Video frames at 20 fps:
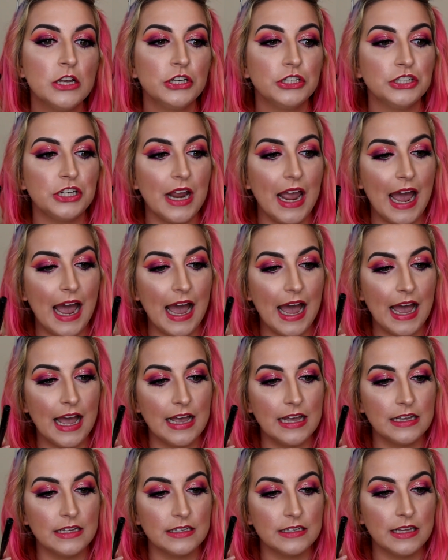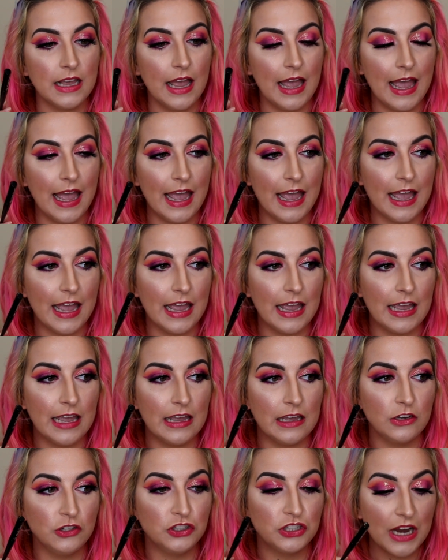she has
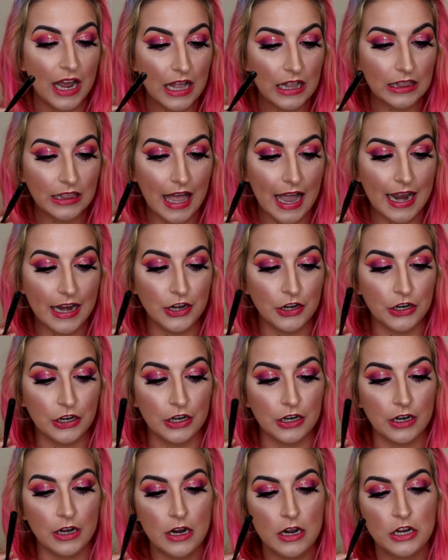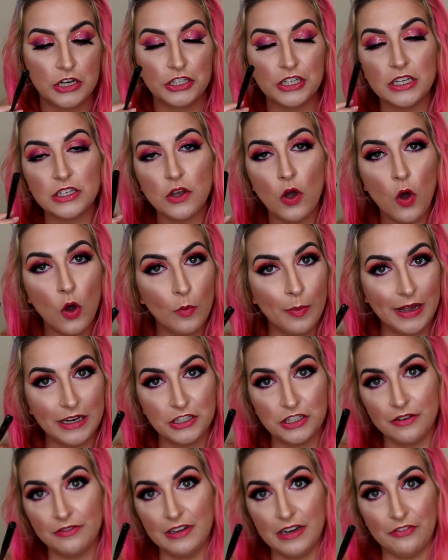a gel liner, she has a whole
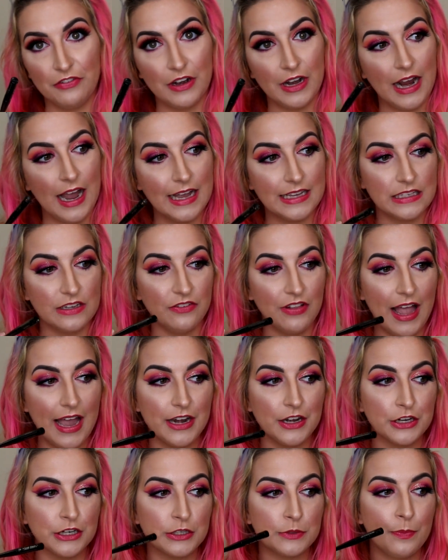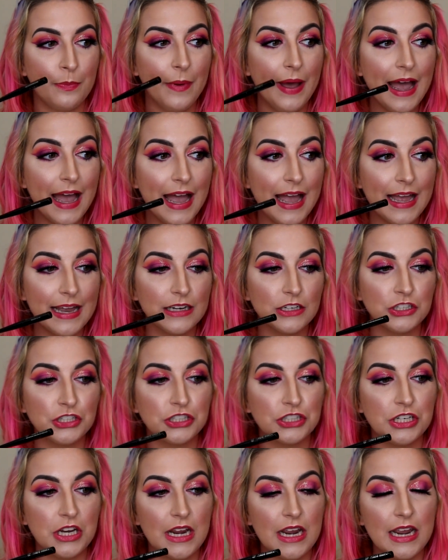bunch of different kinds of liners, but
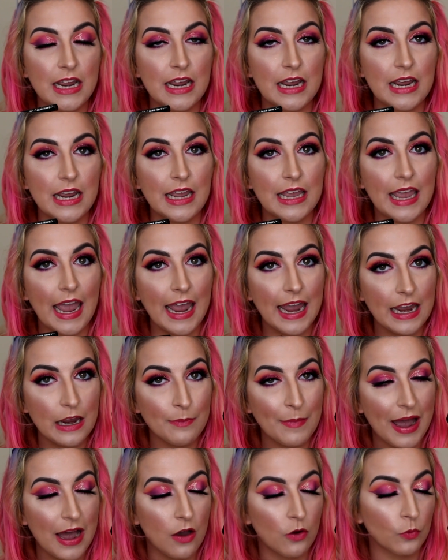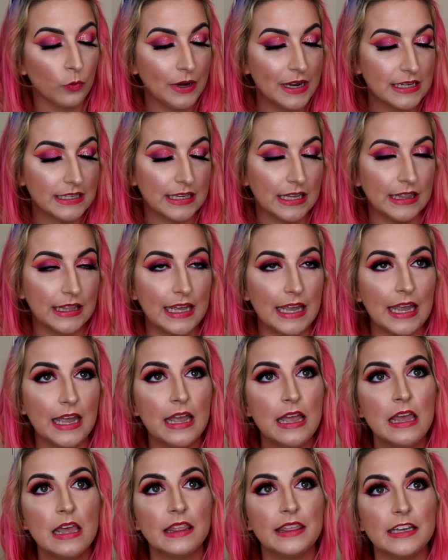she came out
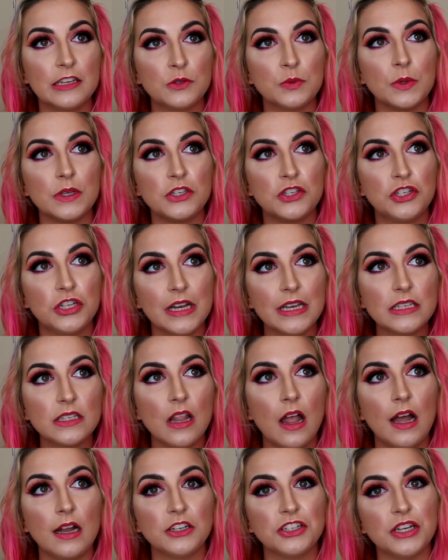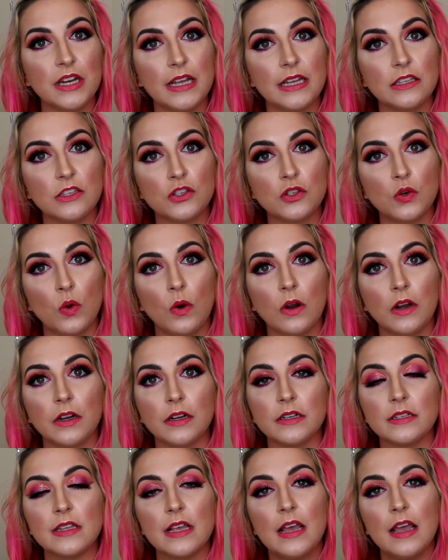recently, this was just launched in
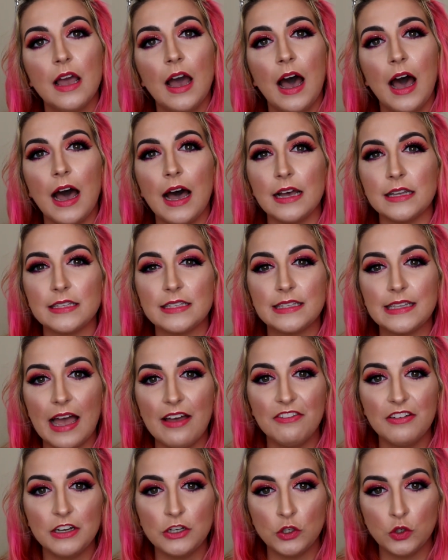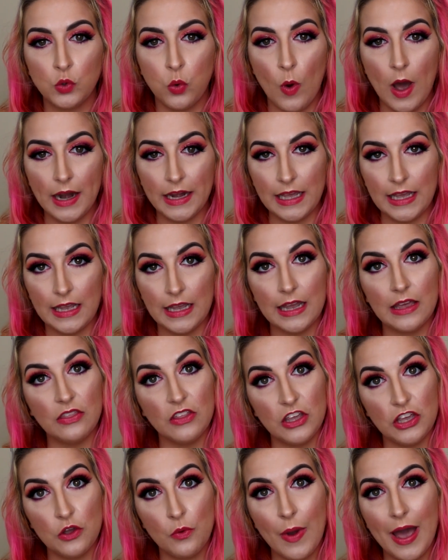stores, $7.20 in
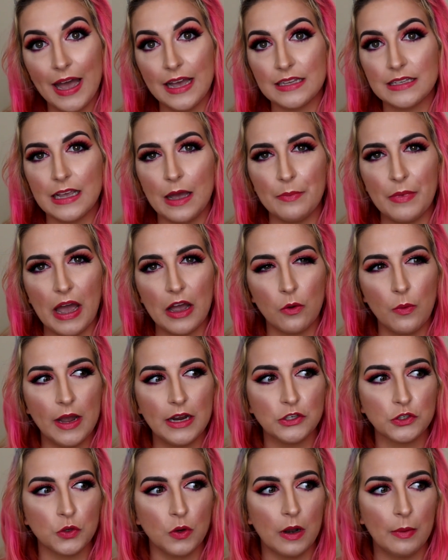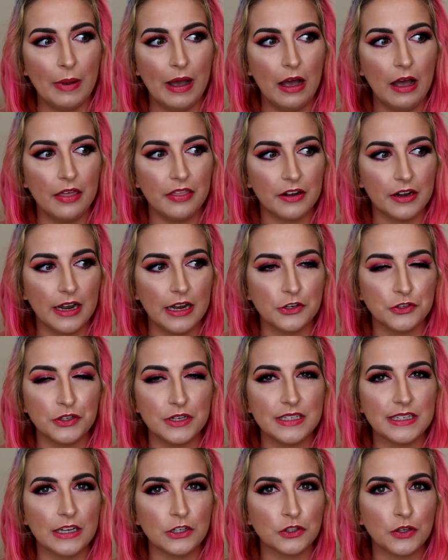the US. I'm not quite sure about other
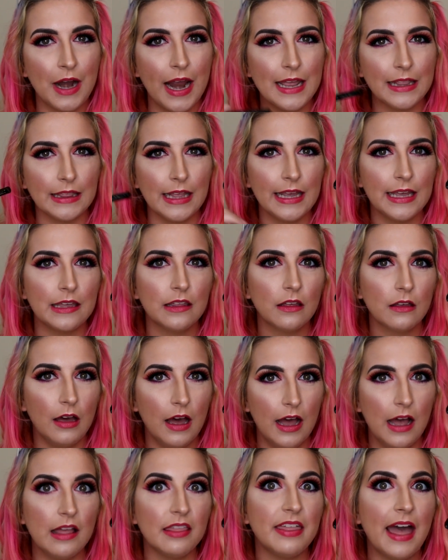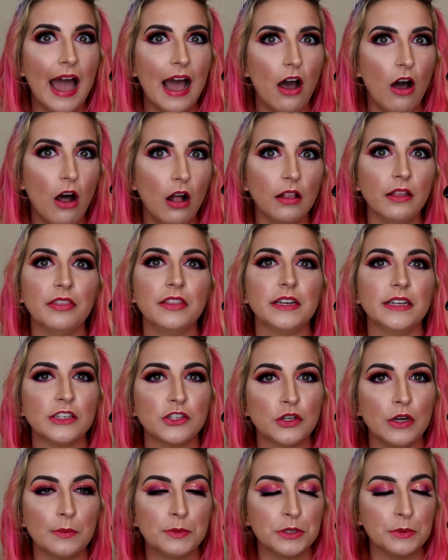countries. I'll try and link that all in the
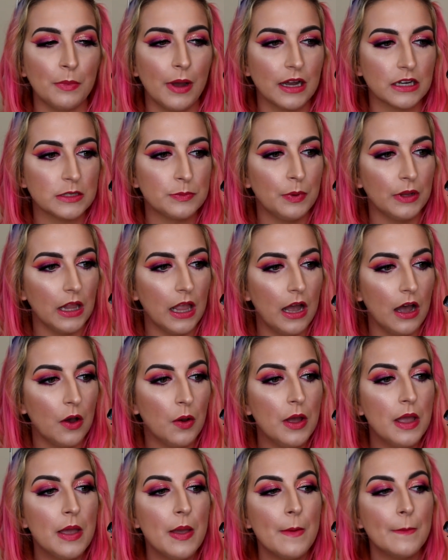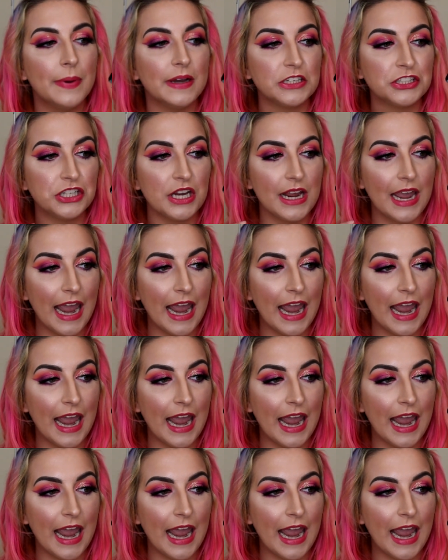description box below. But she